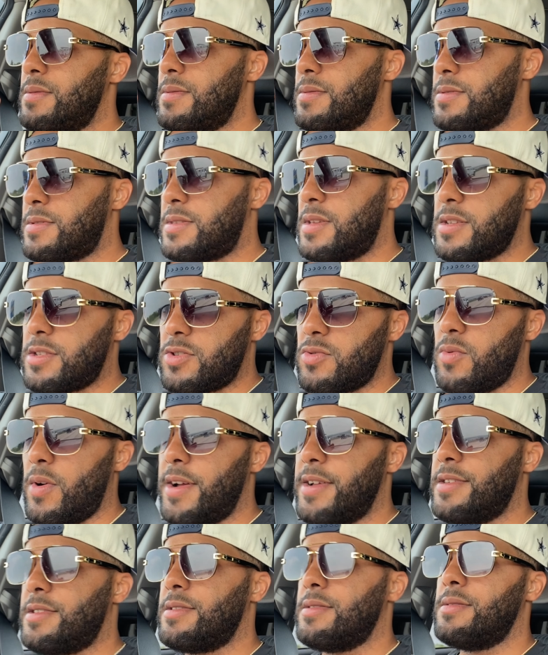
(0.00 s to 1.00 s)

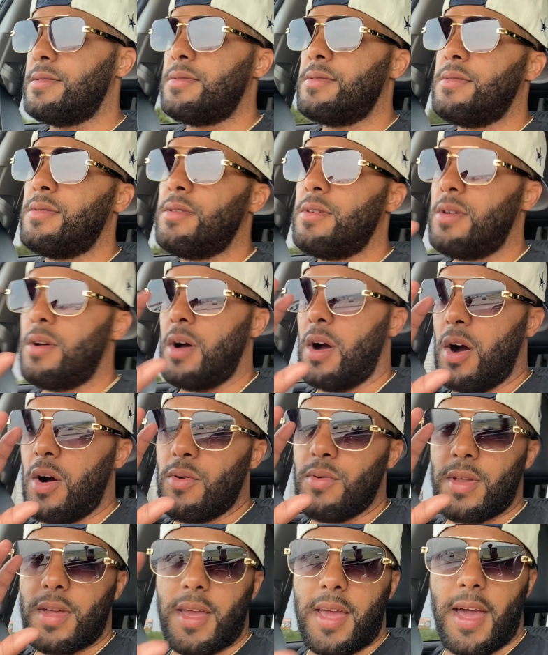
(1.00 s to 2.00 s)
situation
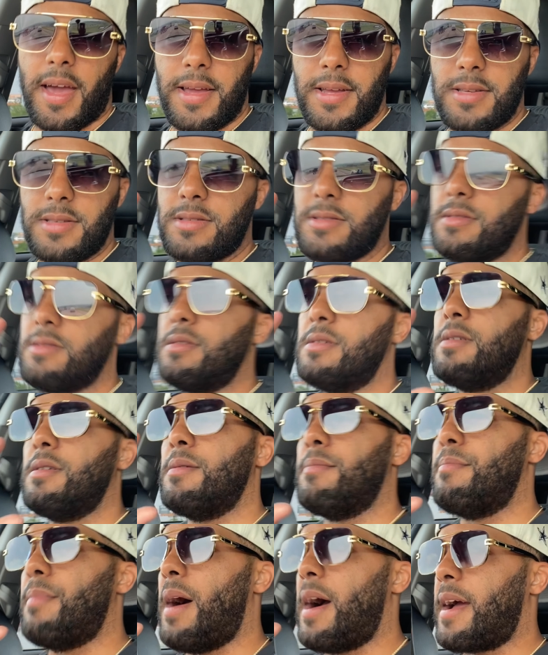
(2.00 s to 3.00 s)
on a case
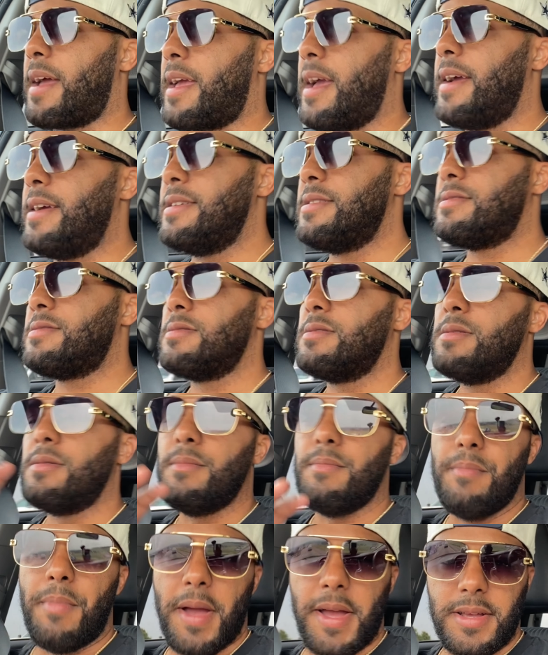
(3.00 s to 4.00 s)
by case
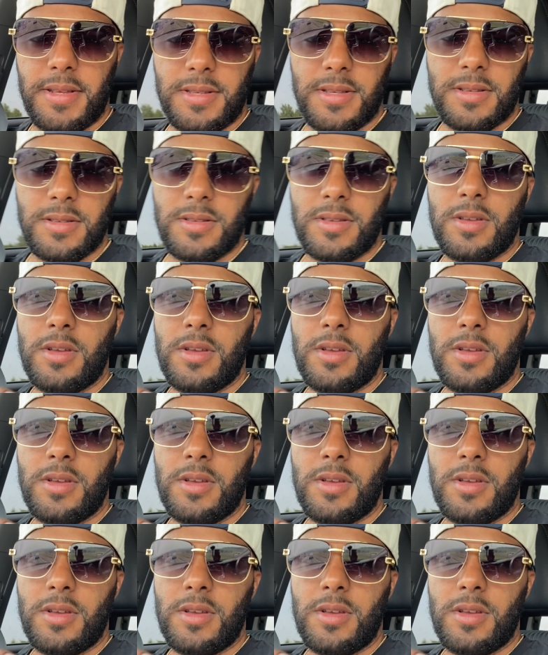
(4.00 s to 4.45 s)
basis.